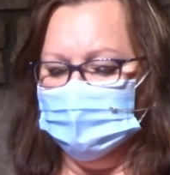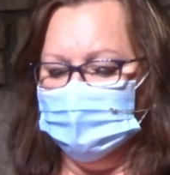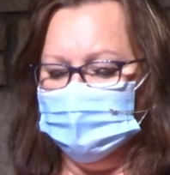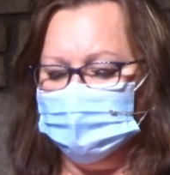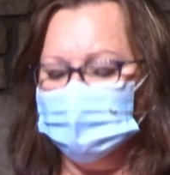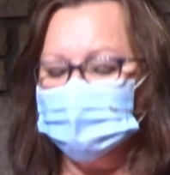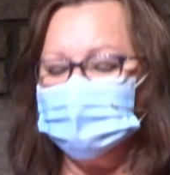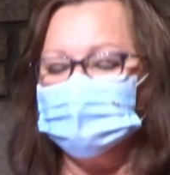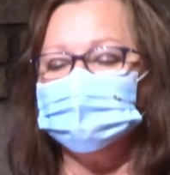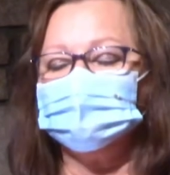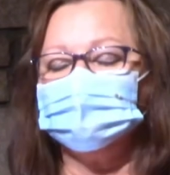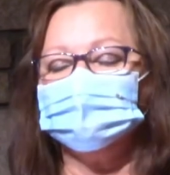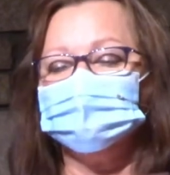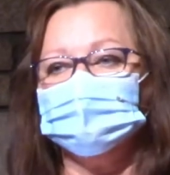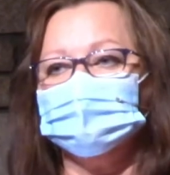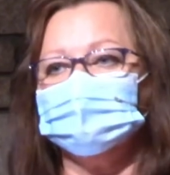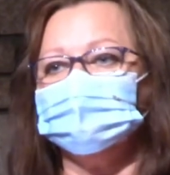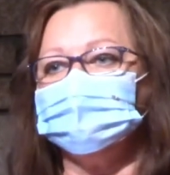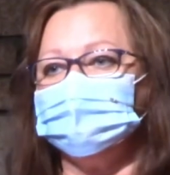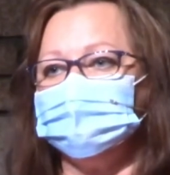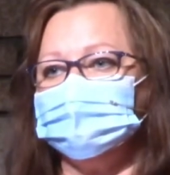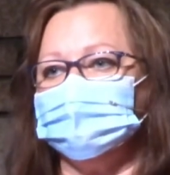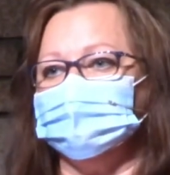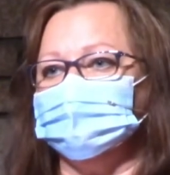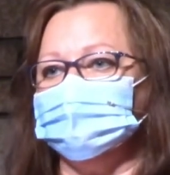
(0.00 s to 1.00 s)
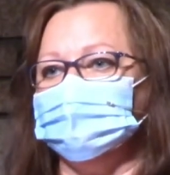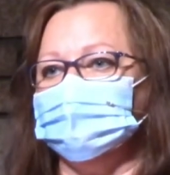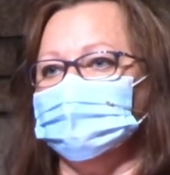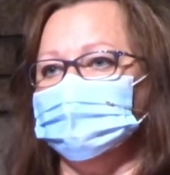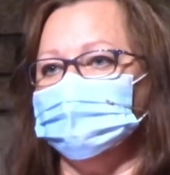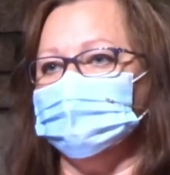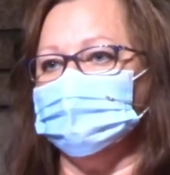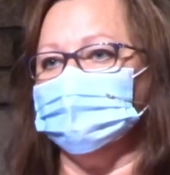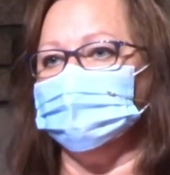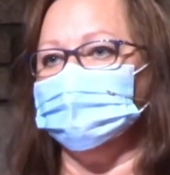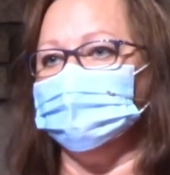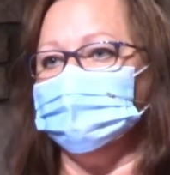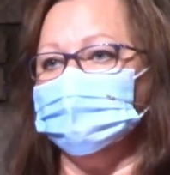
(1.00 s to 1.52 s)
I want to share
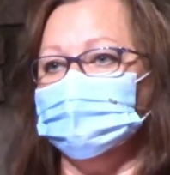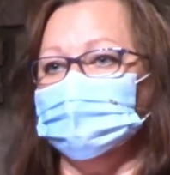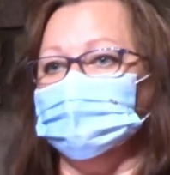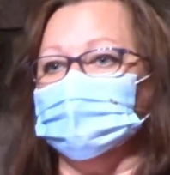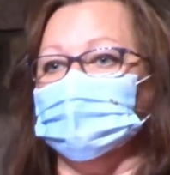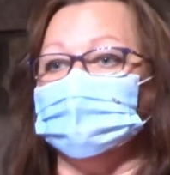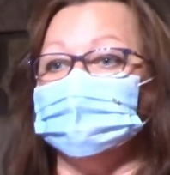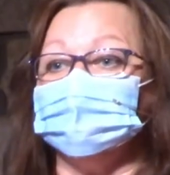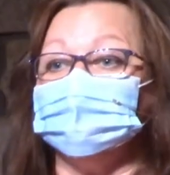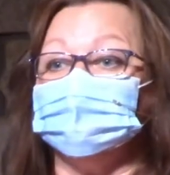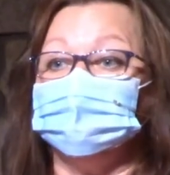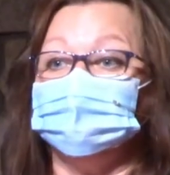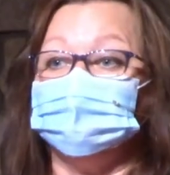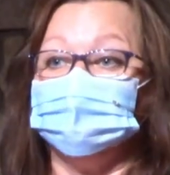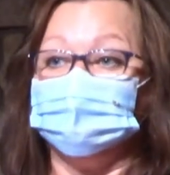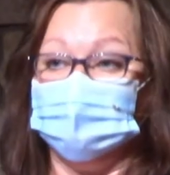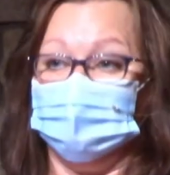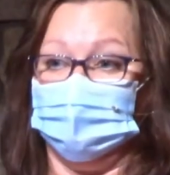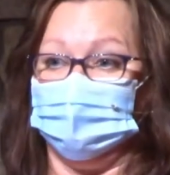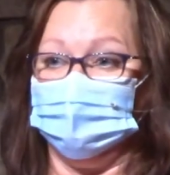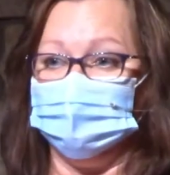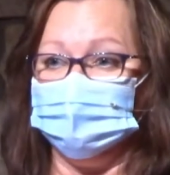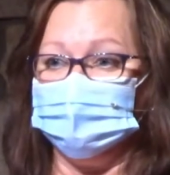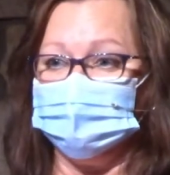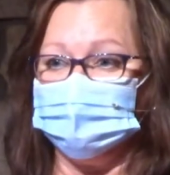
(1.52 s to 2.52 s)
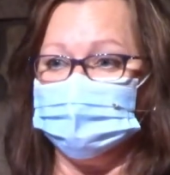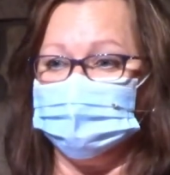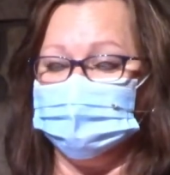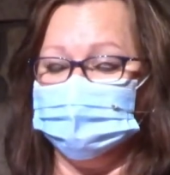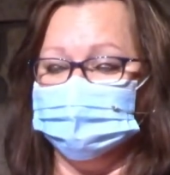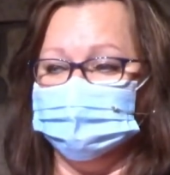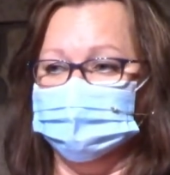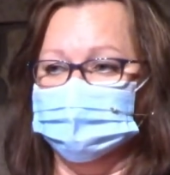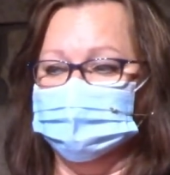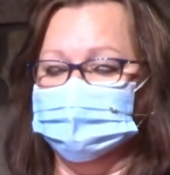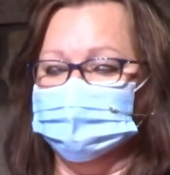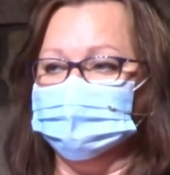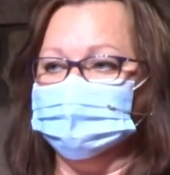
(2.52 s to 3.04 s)
something with you about steps.